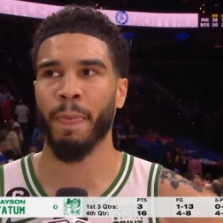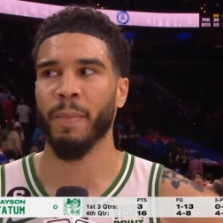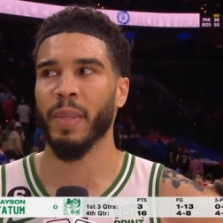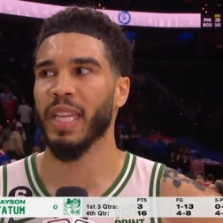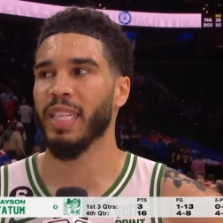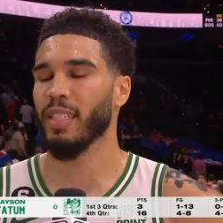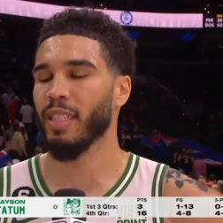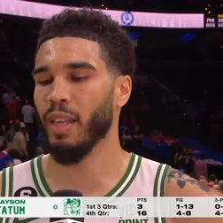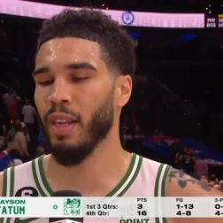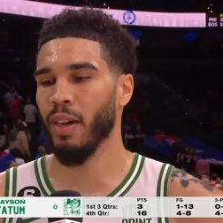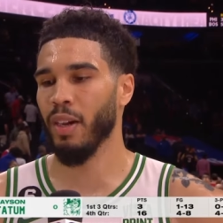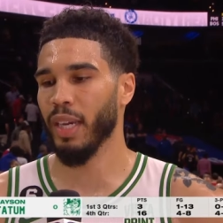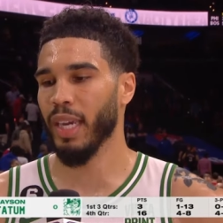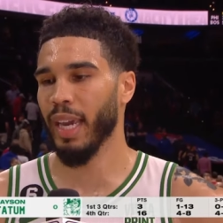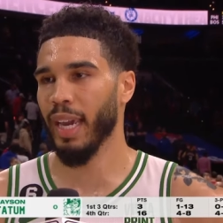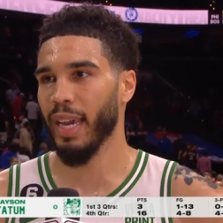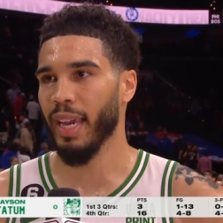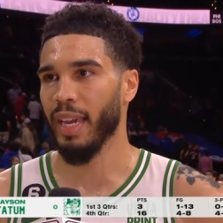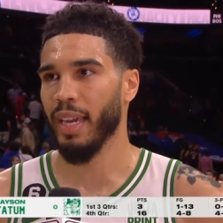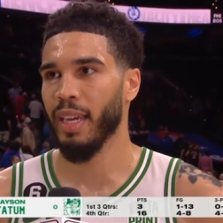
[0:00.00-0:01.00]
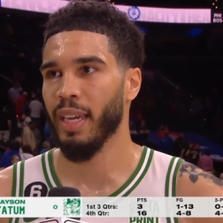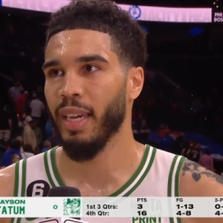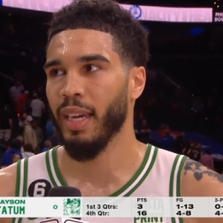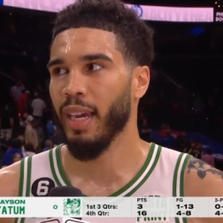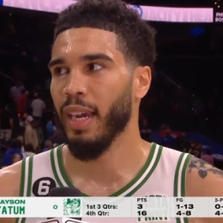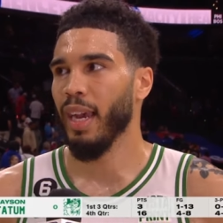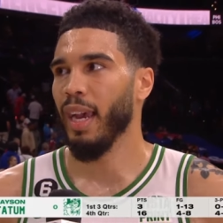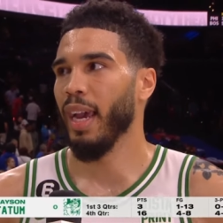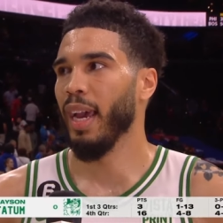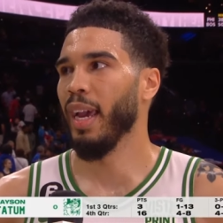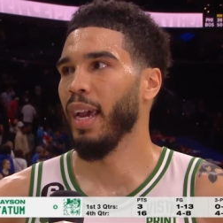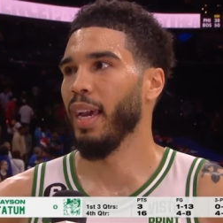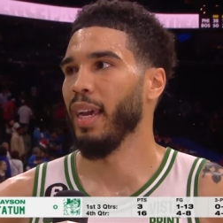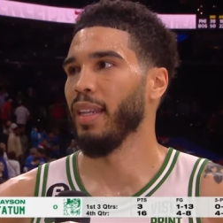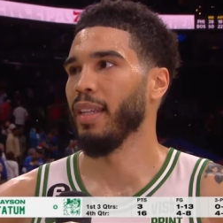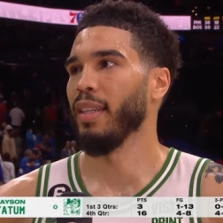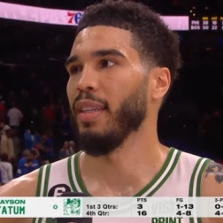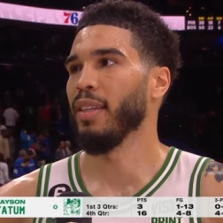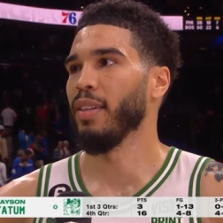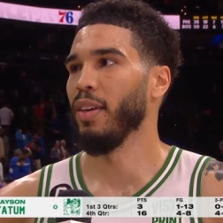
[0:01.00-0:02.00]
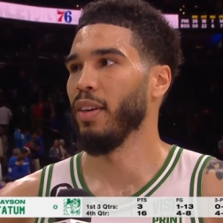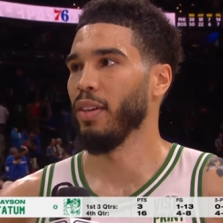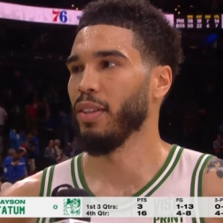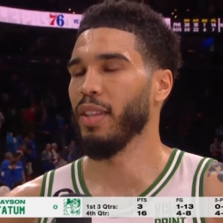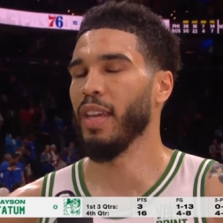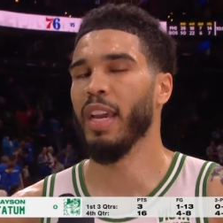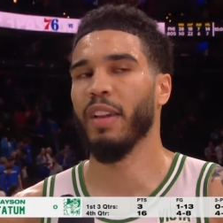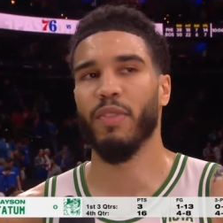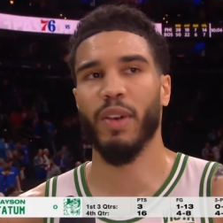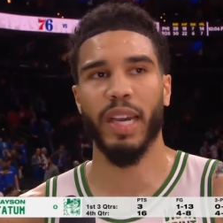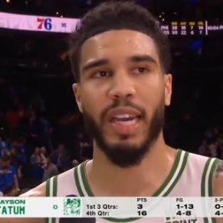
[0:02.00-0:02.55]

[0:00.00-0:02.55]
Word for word: It's a long game. And, you know, thankful I